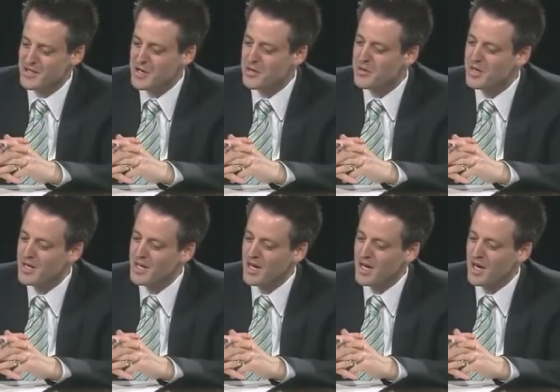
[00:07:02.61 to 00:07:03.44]
show.
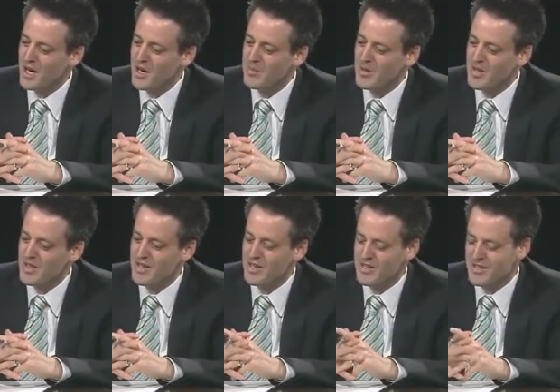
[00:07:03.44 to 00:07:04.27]
Um,
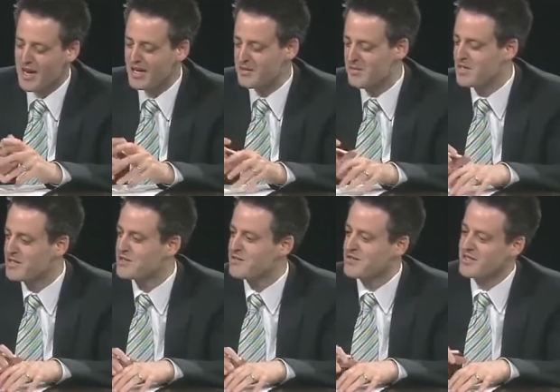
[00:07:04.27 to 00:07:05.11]
the
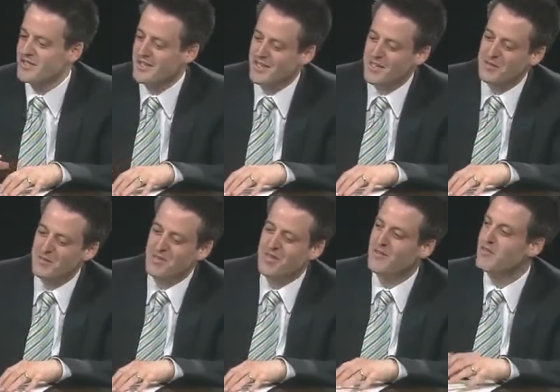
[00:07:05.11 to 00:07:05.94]
documentary,
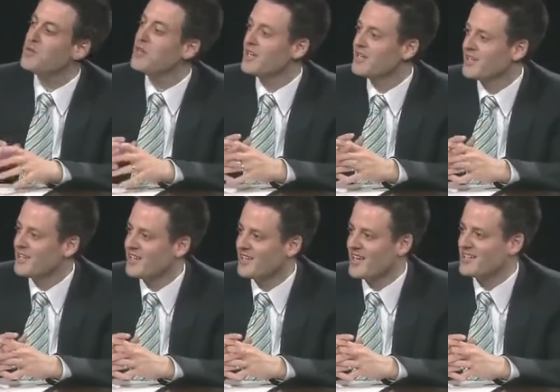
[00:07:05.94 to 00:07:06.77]
um, Food Inc.,
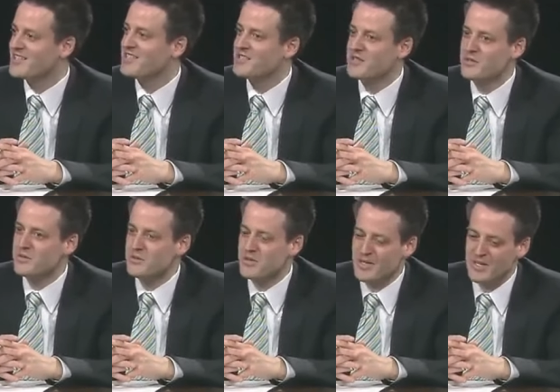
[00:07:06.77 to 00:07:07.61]
gets
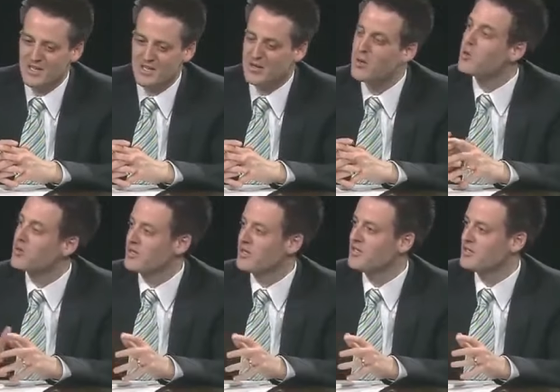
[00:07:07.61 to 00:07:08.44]
into the
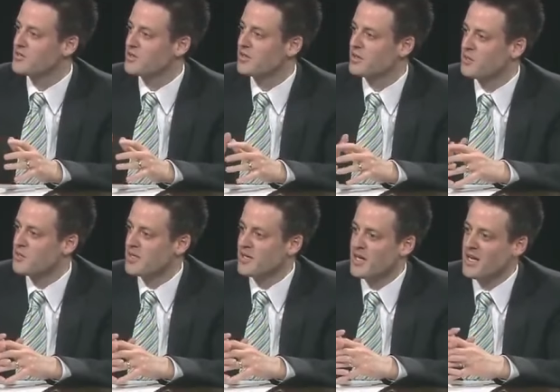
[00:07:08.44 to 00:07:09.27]
corn industry a little
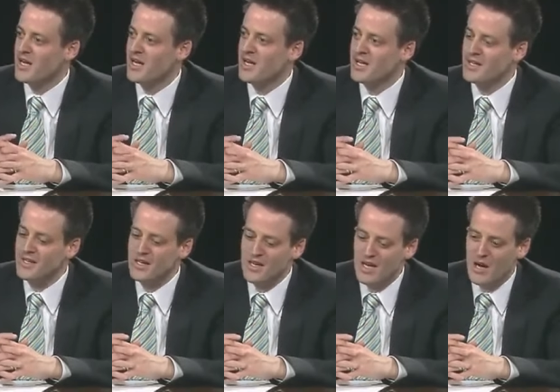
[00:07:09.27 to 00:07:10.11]
bit
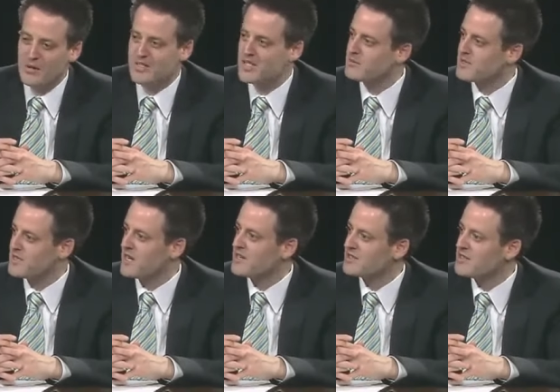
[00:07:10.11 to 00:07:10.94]
and how it's
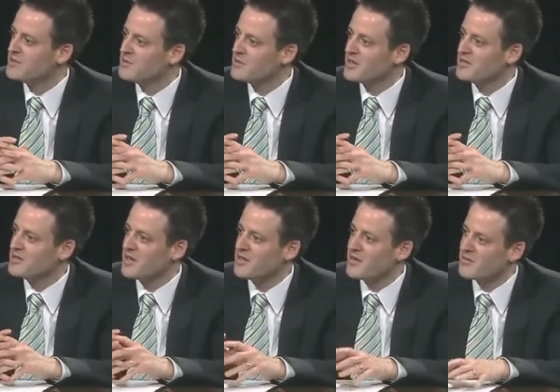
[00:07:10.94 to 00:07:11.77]
subsidized. Can you, can you
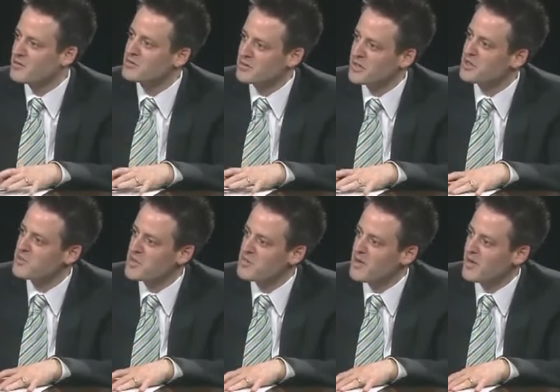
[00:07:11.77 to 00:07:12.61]
tell our viewers a little
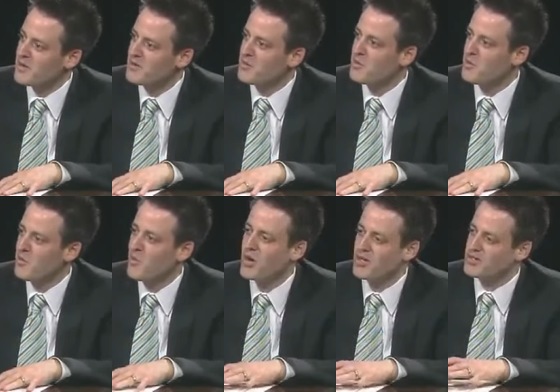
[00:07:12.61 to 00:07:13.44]
bit about
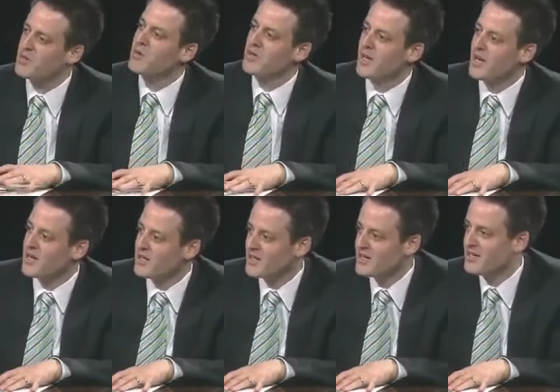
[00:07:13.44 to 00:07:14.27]
what is going
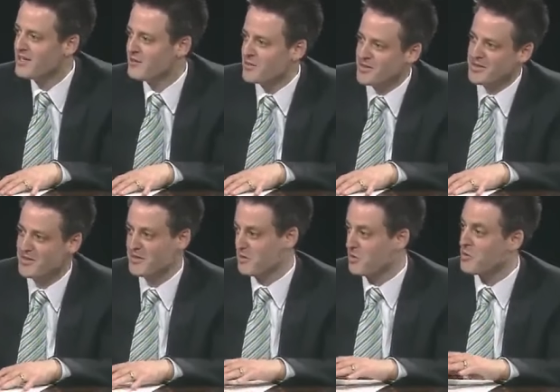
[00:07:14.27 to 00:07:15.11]
on in, with
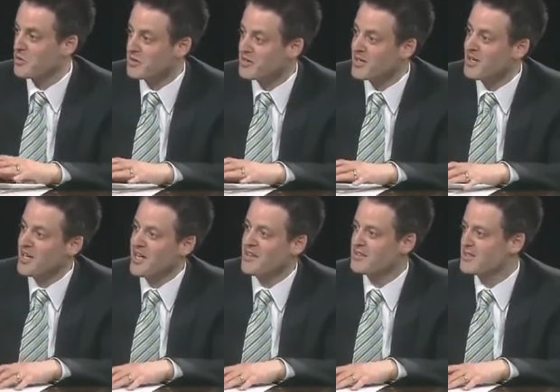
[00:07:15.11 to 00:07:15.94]
the corn
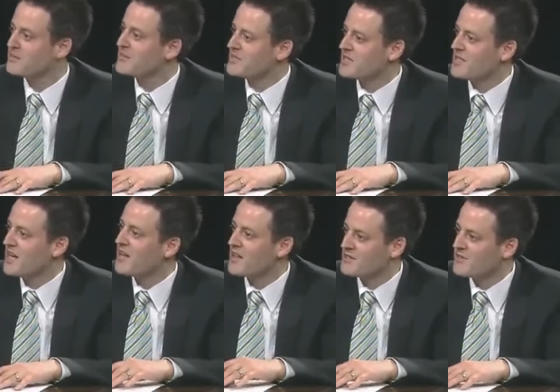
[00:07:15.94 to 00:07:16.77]
and the subsidy
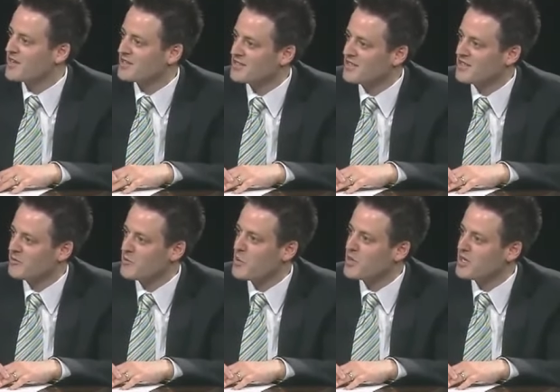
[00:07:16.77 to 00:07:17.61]
and how that's
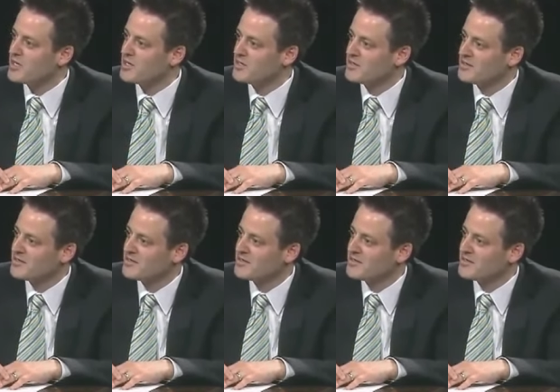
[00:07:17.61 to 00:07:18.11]
affecting what we eat?